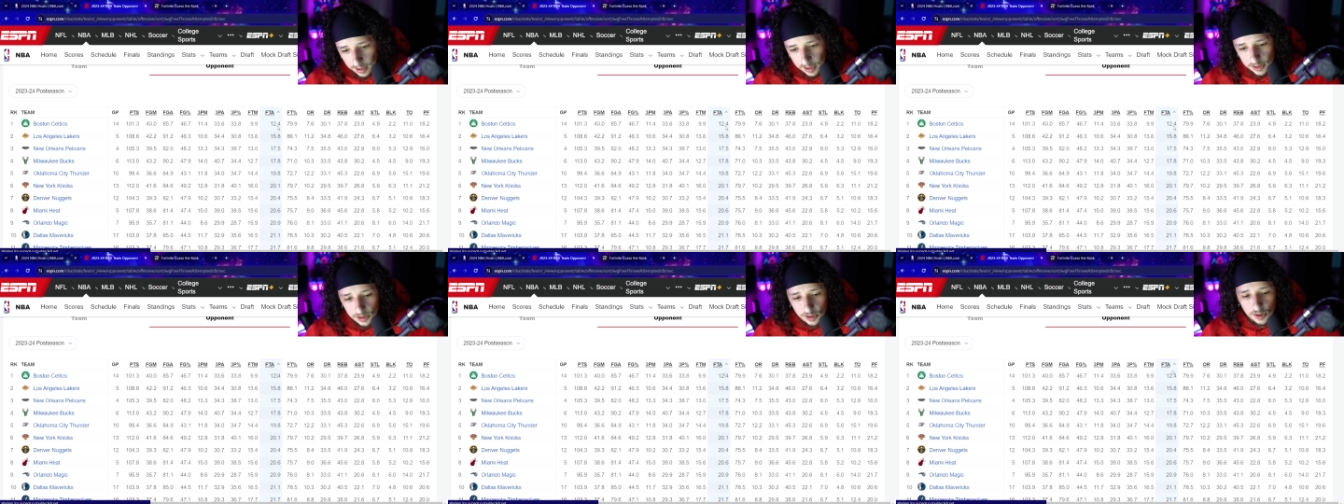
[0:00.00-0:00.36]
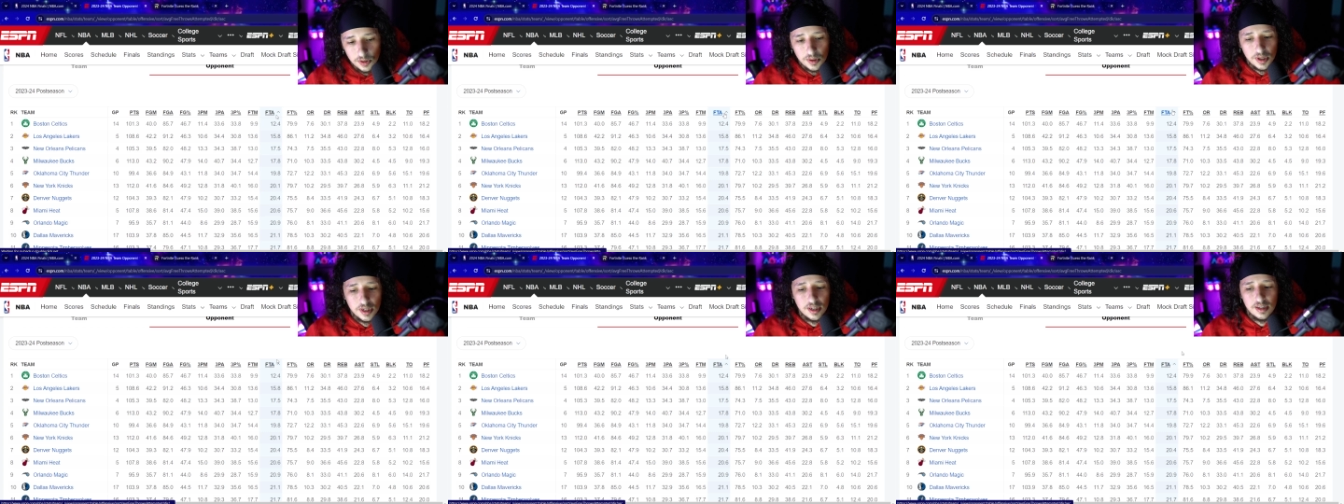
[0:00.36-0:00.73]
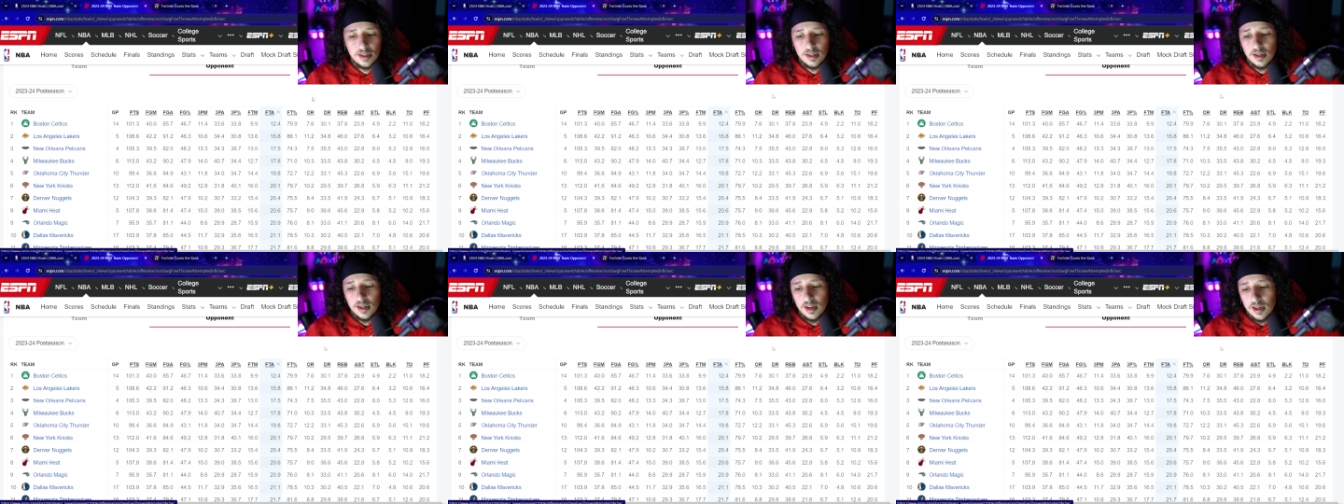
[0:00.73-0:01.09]
So you
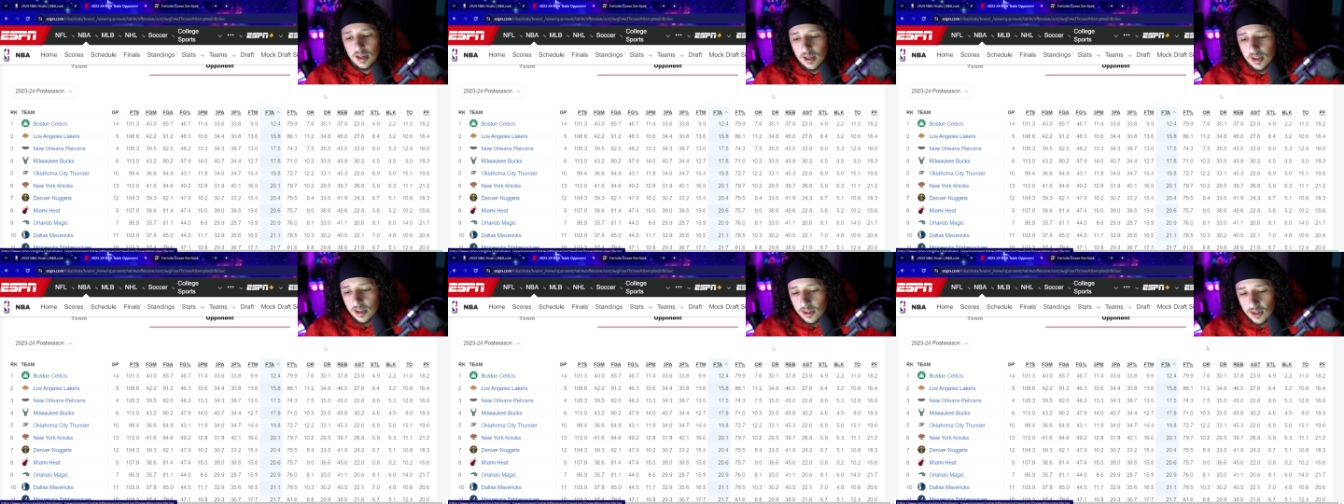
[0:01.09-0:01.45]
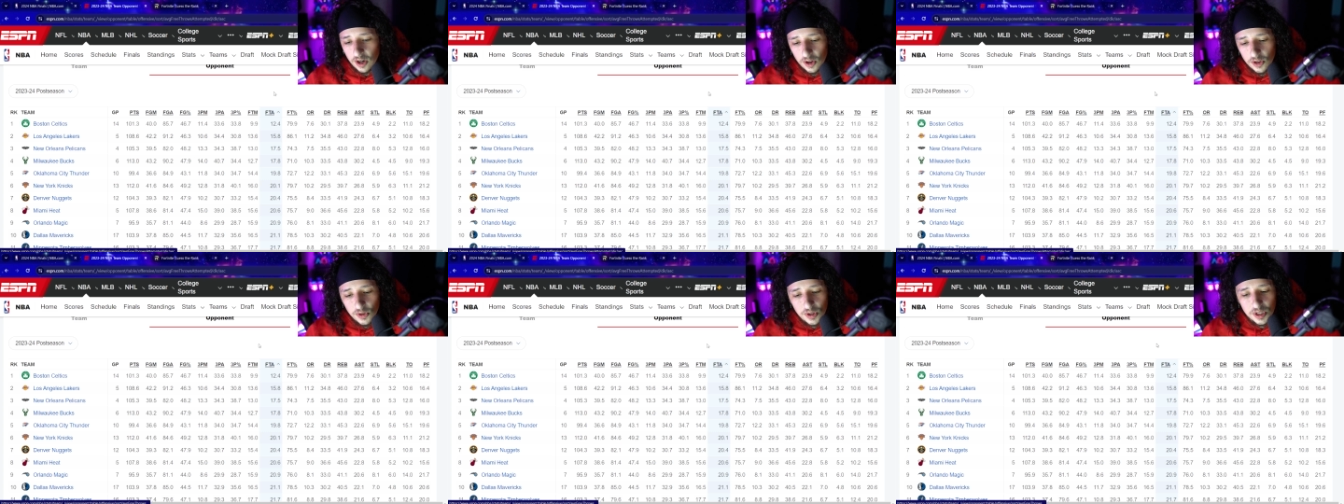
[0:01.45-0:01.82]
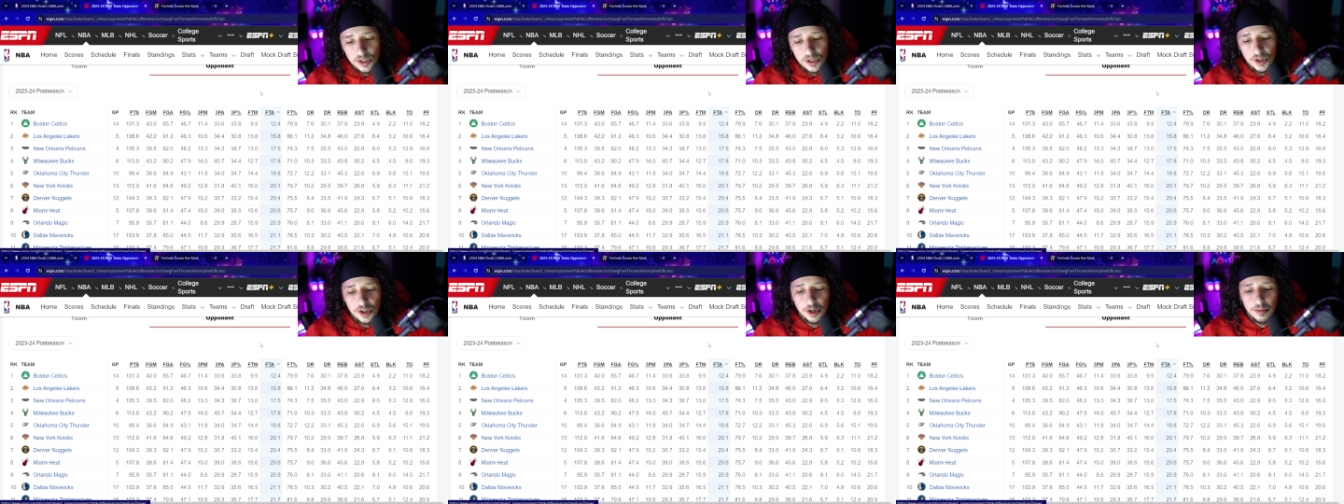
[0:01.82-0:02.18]
can, you know, you can
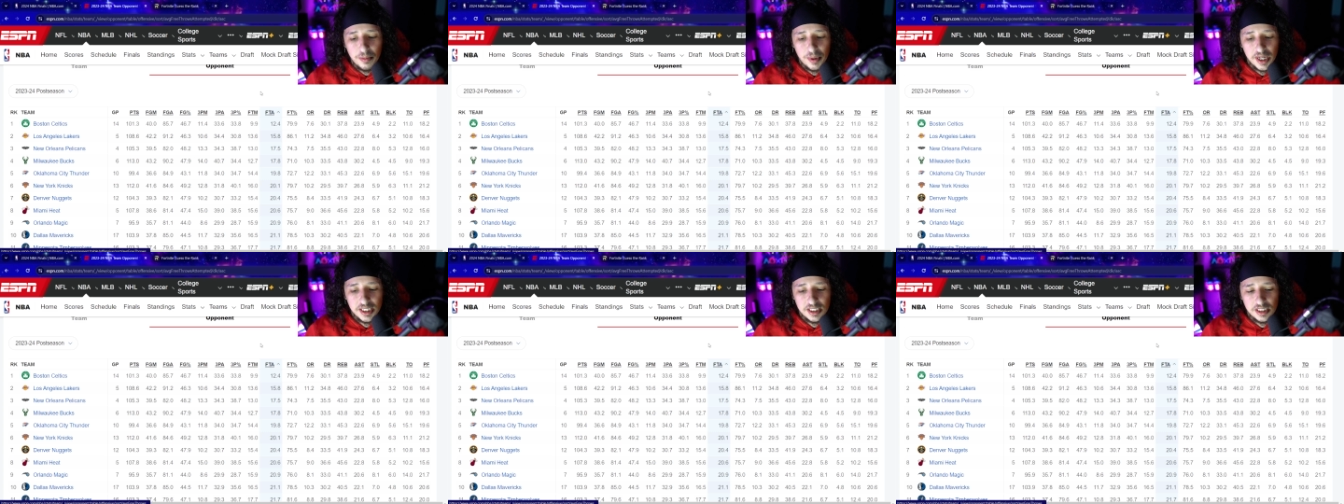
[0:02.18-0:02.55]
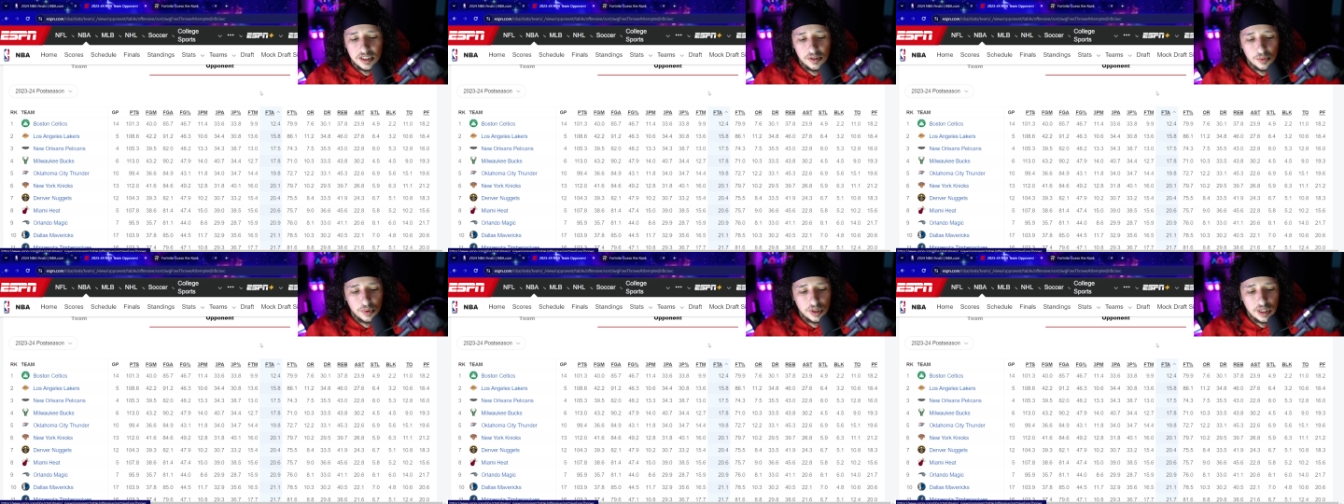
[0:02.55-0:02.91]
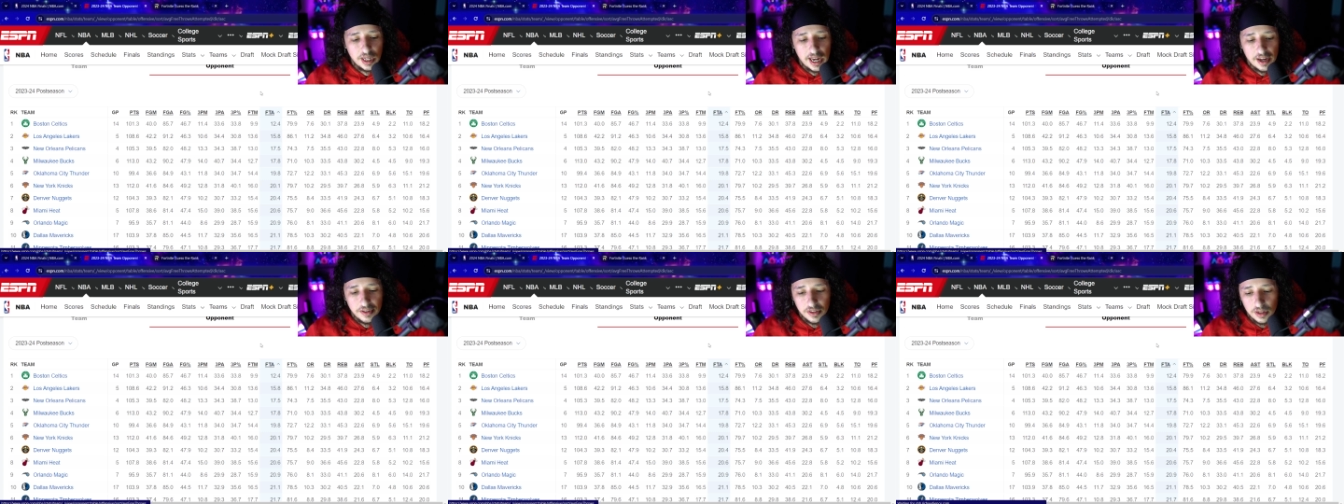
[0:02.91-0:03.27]
do your best to
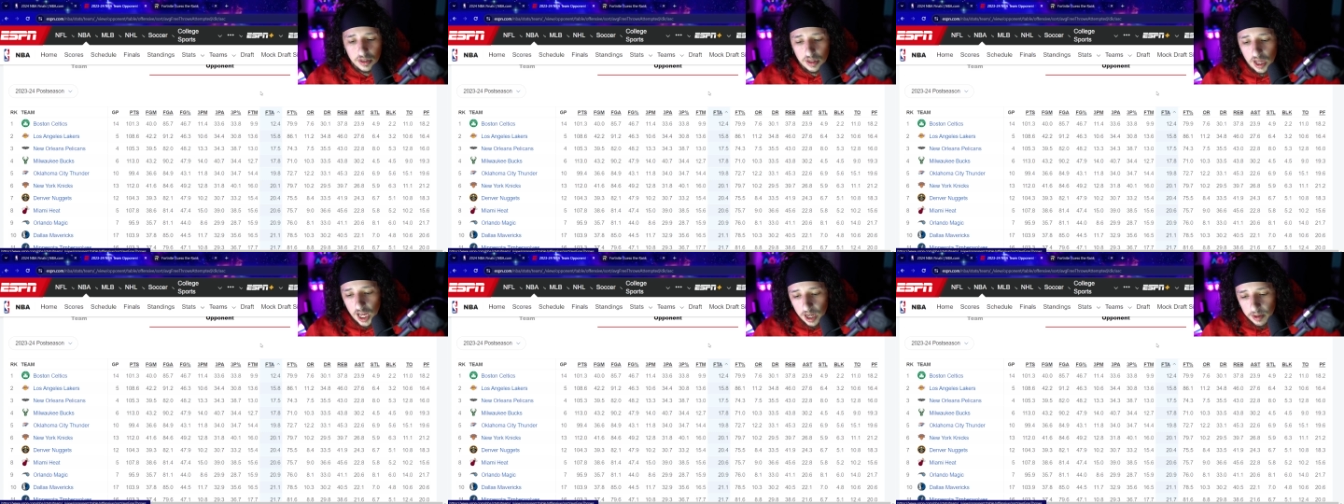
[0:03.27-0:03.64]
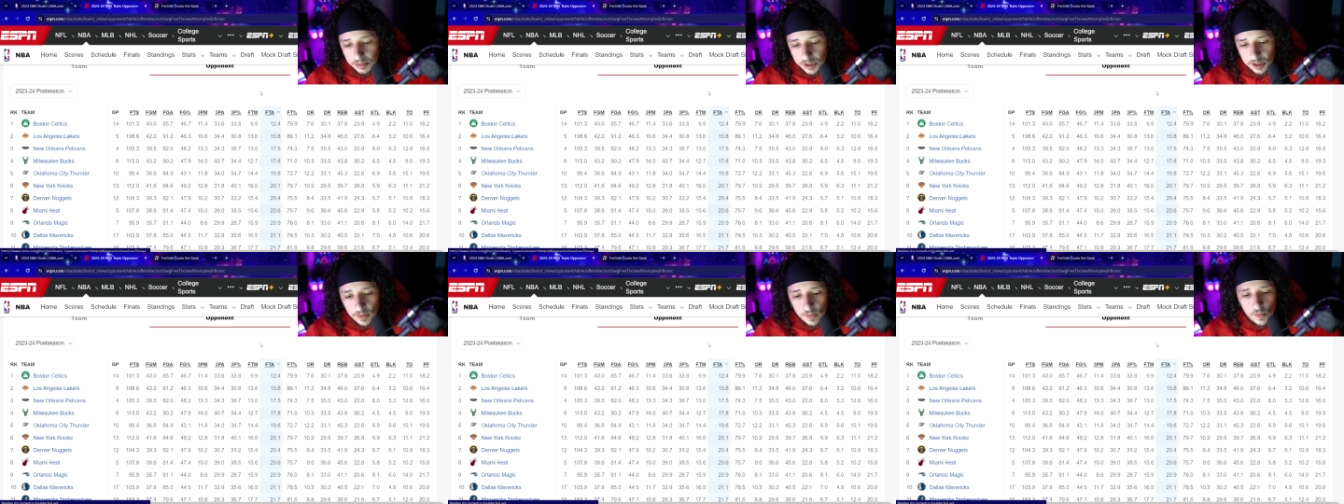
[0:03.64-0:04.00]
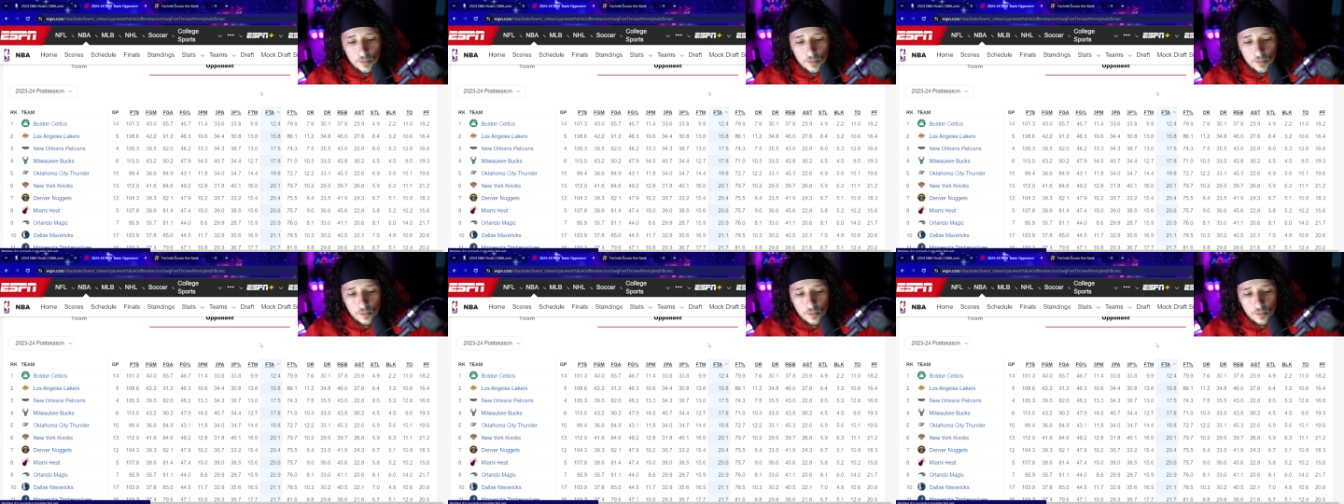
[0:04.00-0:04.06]
rely on the lobs.